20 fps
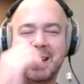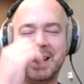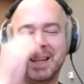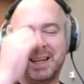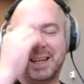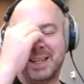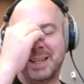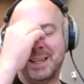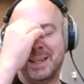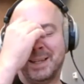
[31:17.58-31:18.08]

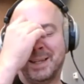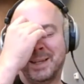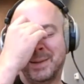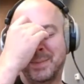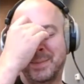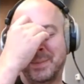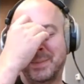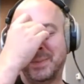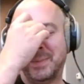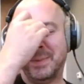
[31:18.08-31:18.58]
And
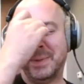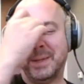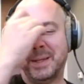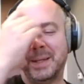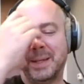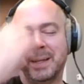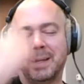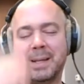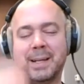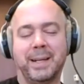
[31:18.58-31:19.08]

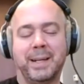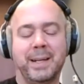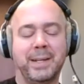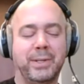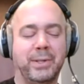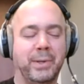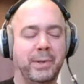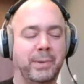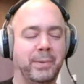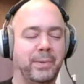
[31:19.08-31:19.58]
I
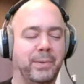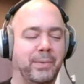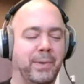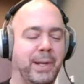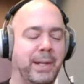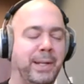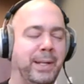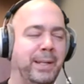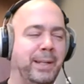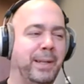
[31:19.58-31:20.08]
joked with
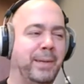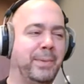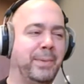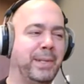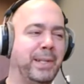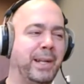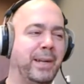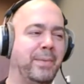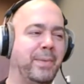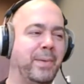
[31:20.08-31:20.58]
Randy that we
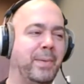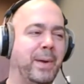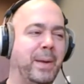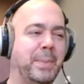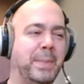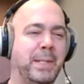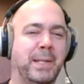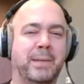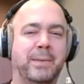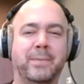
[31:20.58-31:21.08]
should have a rap
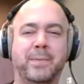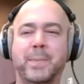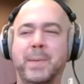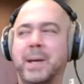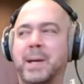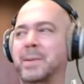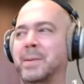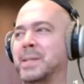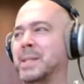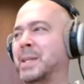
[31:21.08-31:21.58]
song for
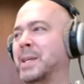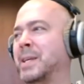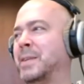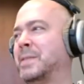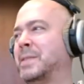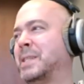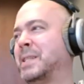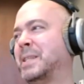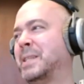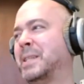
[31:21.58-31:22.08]
Battle
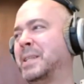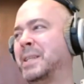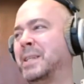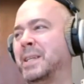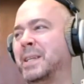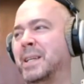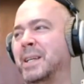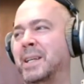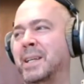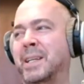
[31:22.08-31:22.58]
Slots.
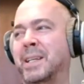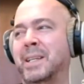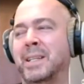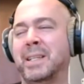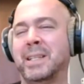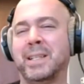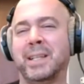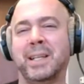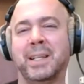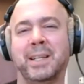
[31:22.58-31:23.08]
And
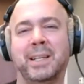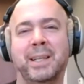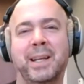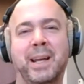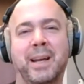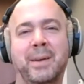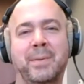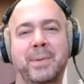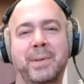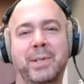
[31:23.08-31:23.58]
he's like,
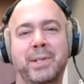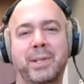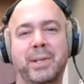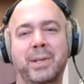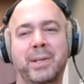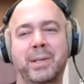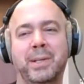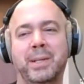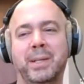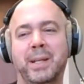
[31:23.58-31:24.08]
yeah, we
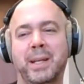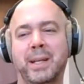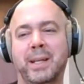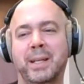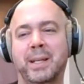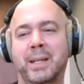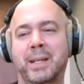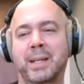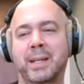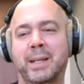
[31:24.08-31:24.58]
should. And
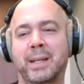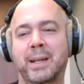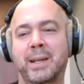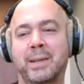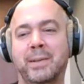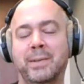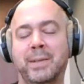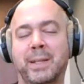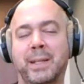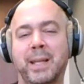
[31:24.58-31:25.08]
not
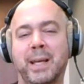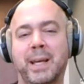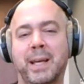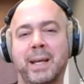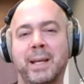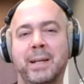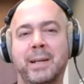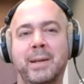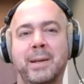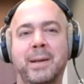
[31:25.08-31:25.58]
only
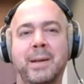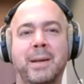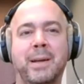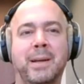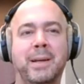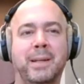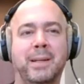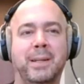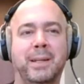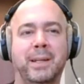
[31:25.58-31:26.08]
that,
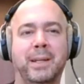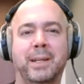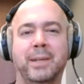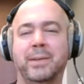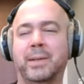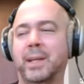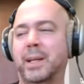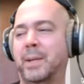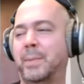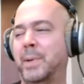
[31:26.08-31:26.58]
like,
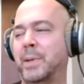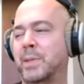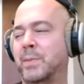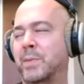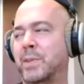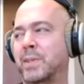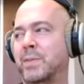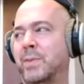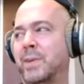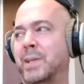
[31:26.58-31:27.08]
he'll get a bunch of
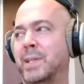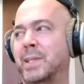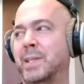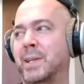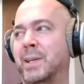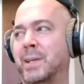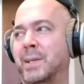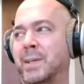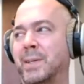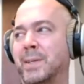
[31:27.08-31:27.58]
his friends
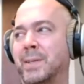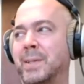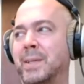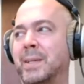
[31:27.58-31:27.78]
on.